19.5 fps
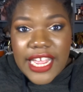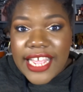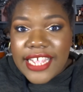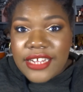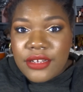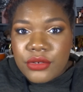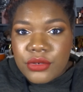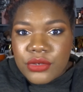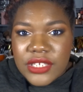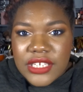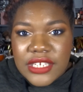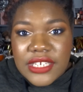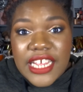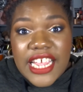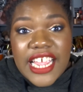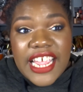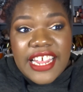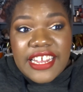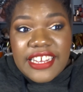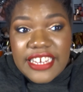I don't need
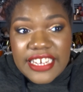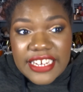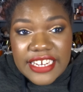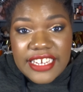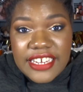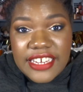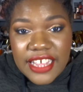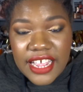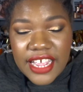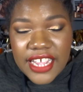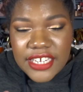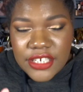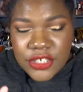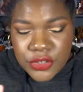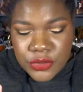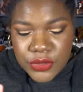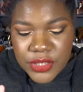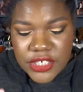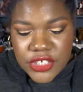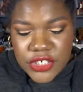any
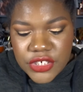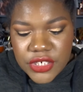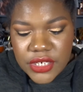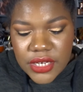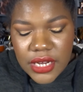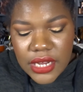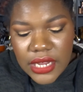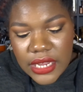hydration.